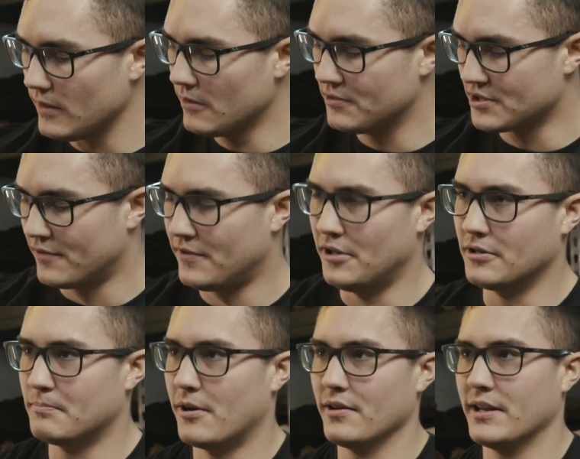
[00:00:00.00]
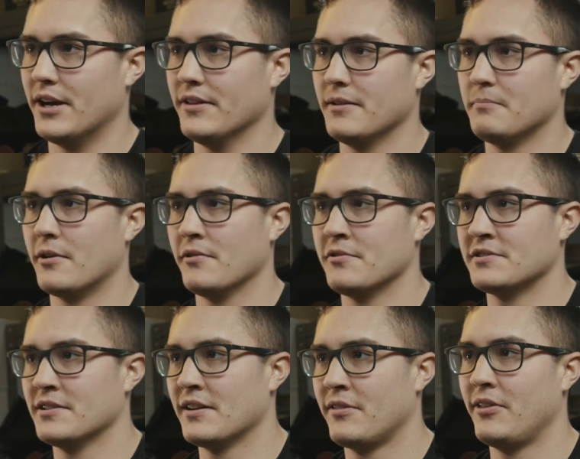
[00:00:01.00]
Well, it's all falling apart now. That
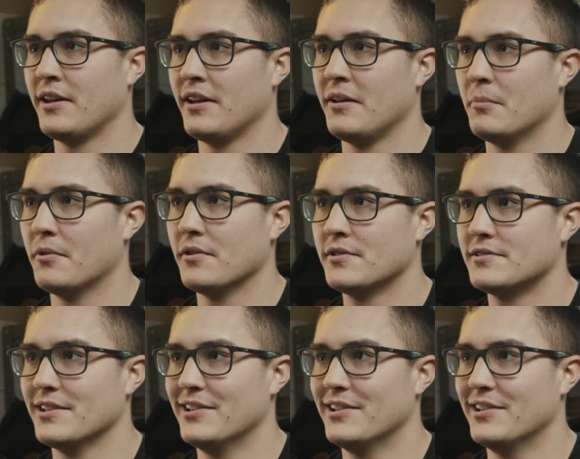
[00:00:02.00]
parlor's not a thing anymore. So.